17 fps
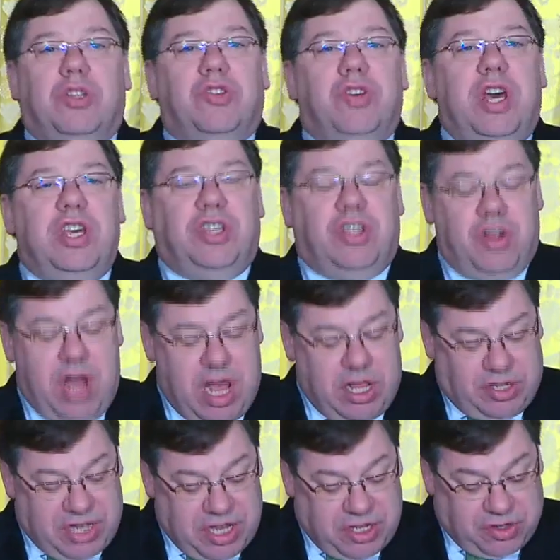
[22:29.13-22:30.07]
trace your
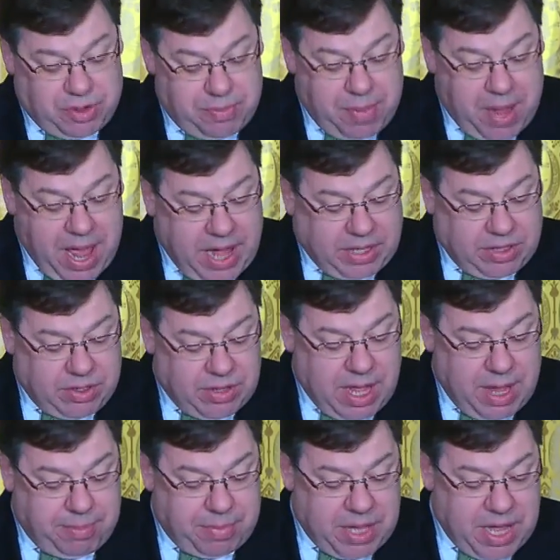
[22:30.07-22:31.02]
ancestry back to
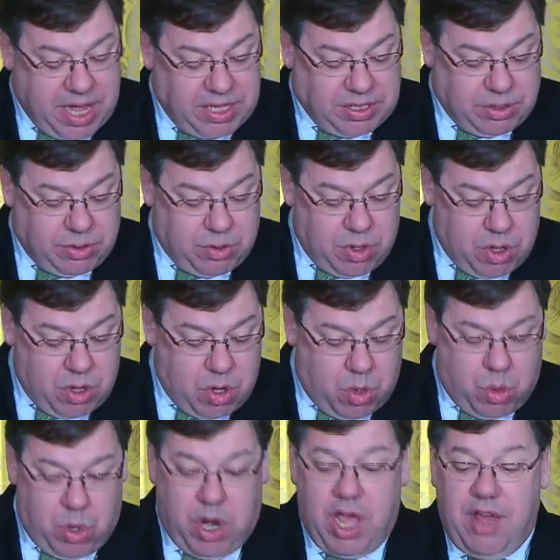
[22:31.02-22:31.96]
that place,
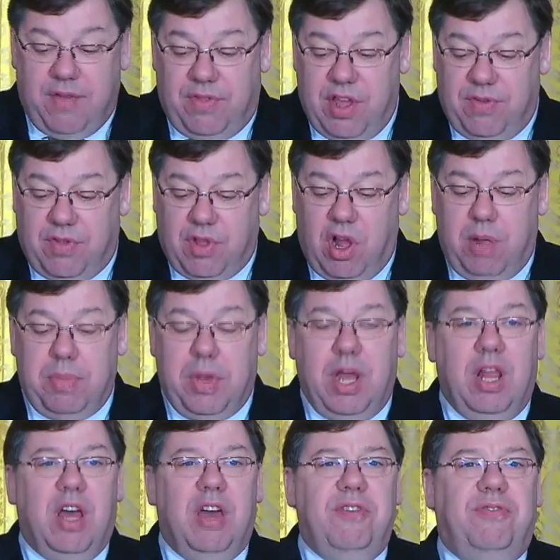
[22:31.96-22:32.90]
where I have lived all
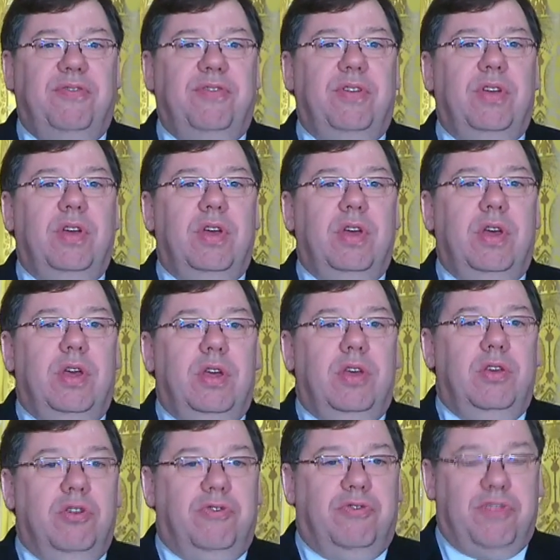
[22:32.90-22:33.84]
my life,
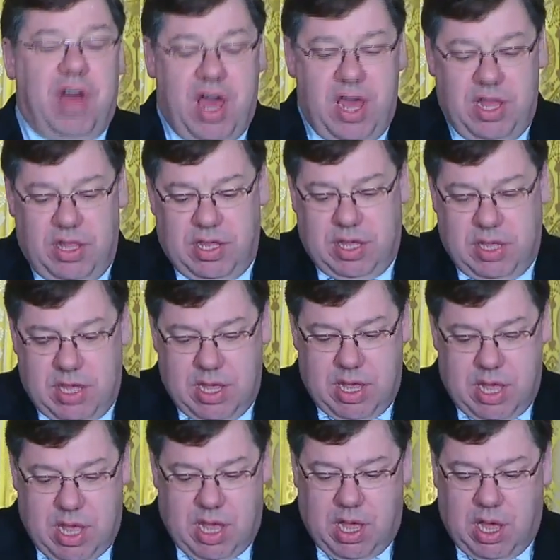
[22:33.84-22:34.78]
you'll find
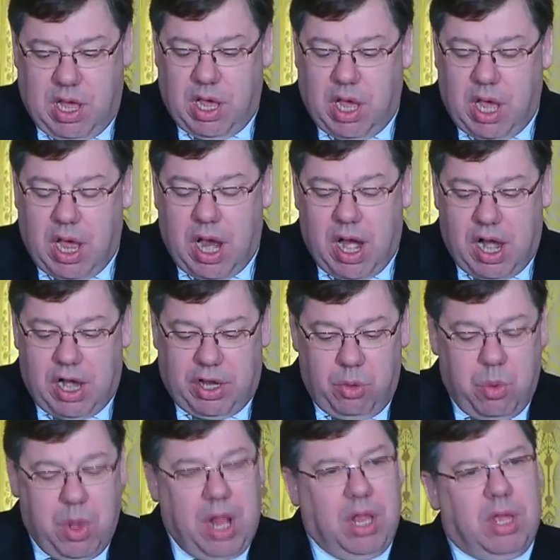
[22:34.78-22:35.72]
a
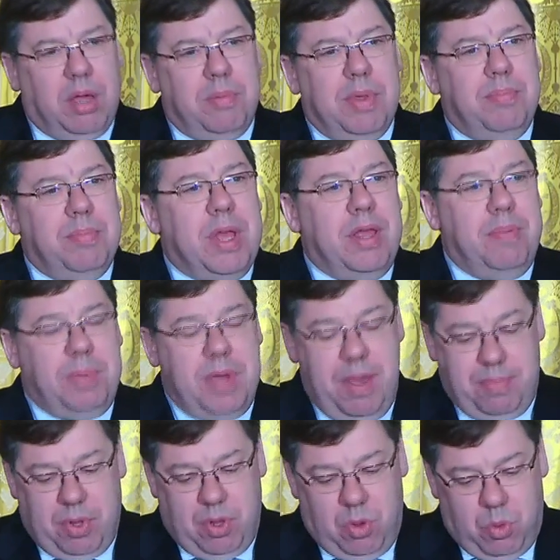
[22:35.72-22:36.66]
hearty welcome and many
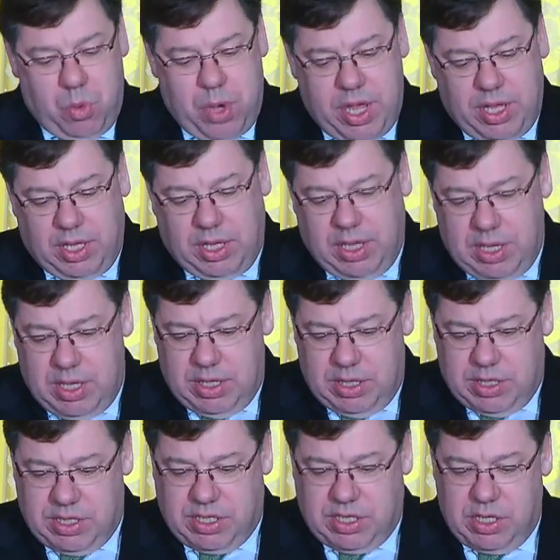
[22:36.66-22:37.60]
people waiting
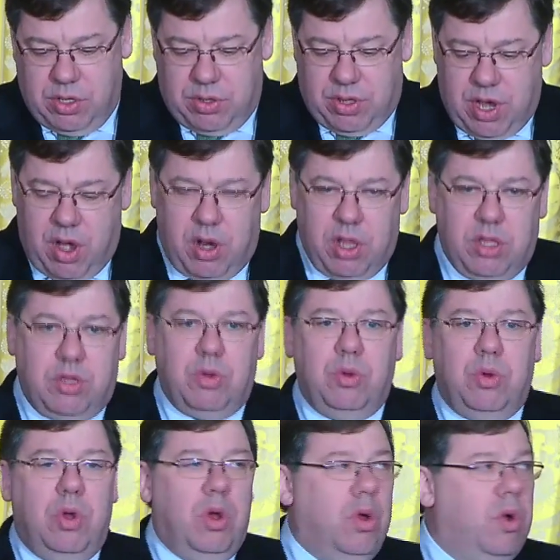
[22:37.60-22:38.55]
to see you there and
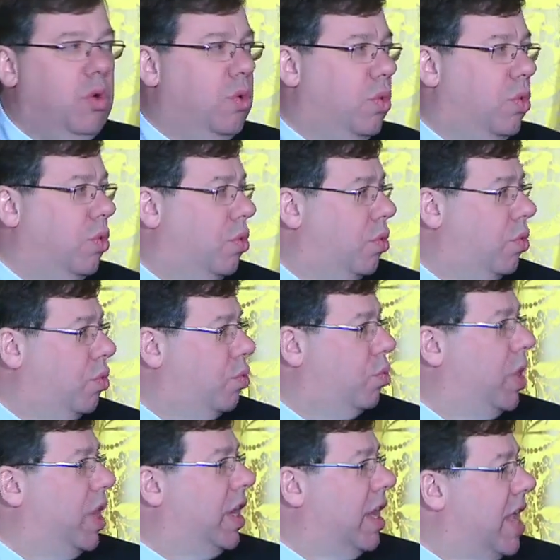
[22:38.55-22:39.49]
to
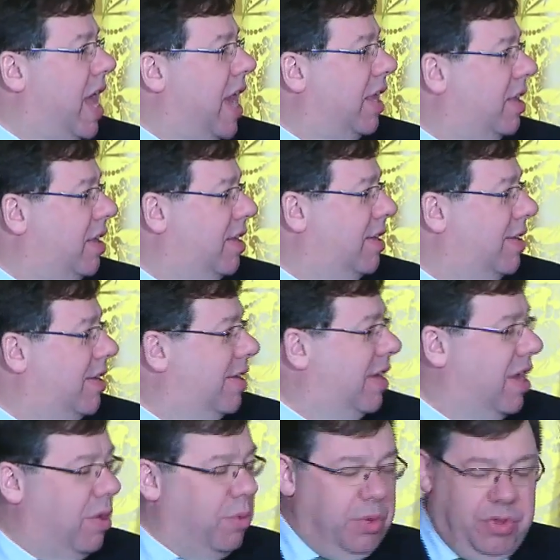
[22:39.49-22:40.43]
reconnect
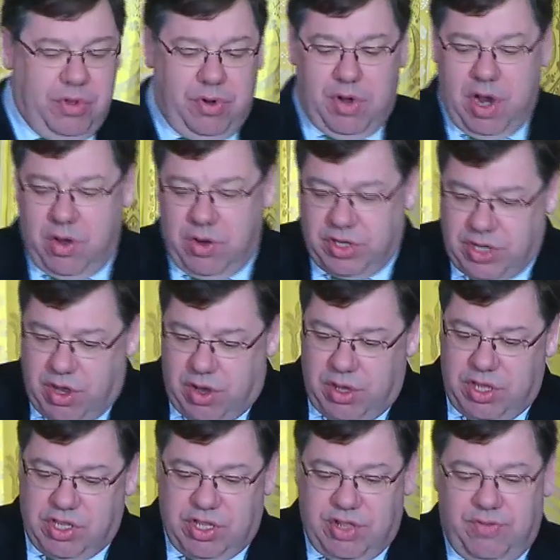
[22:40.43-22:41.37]
uh, with your Irish
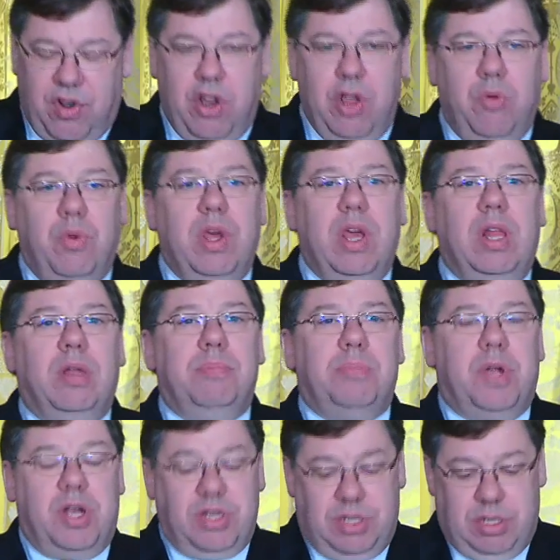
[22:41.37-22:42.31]
heritage in a very real and
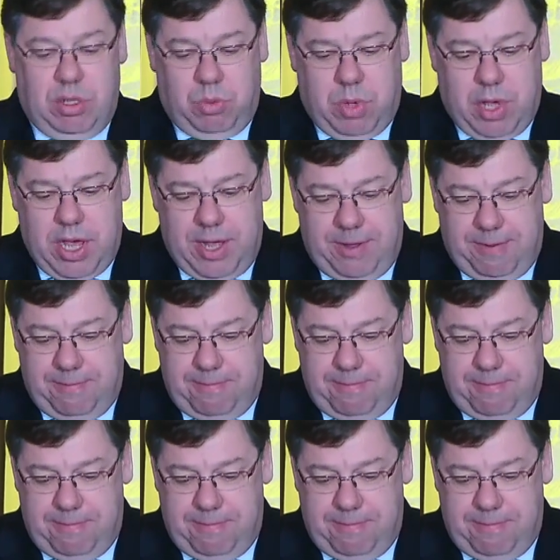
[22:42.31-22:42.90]
personal way.